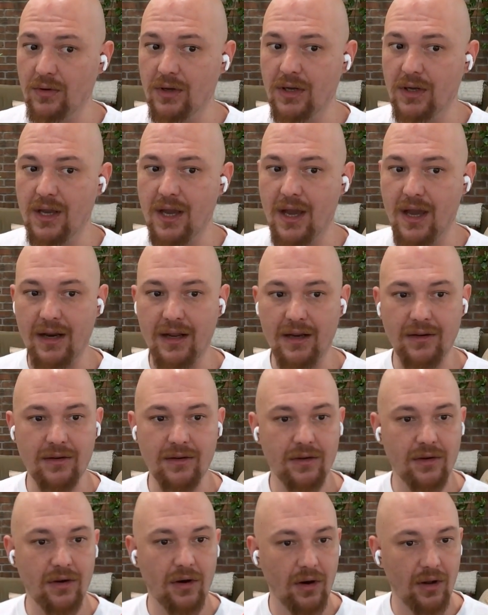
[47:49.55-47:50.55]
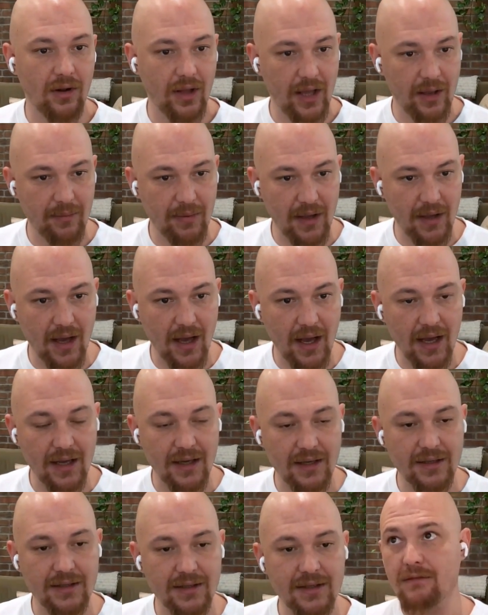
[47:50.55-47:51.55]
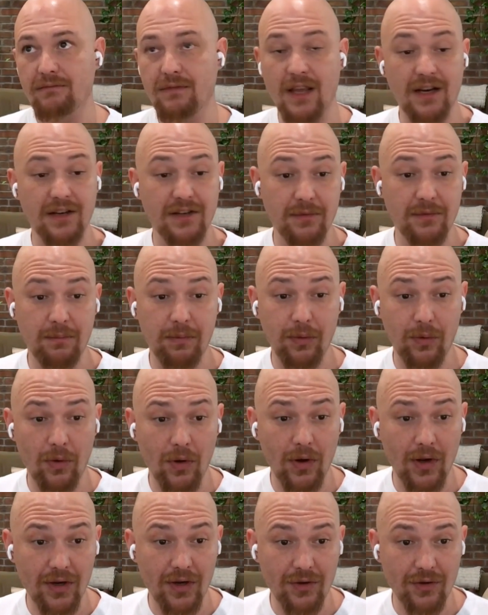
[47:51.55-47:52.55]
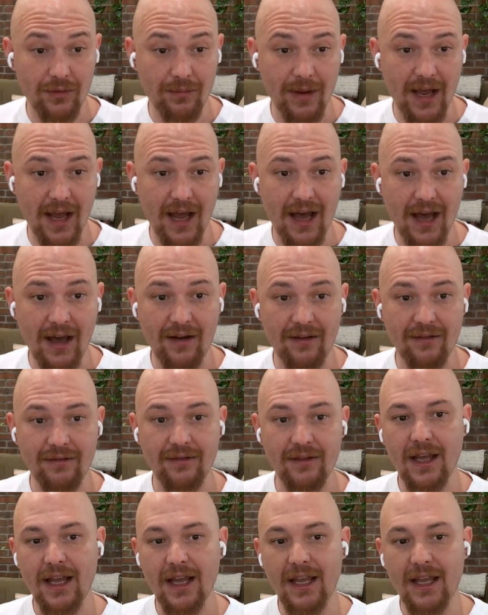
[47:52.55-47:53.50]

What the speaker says: Can it call APIs? Can it deploy on your behalf?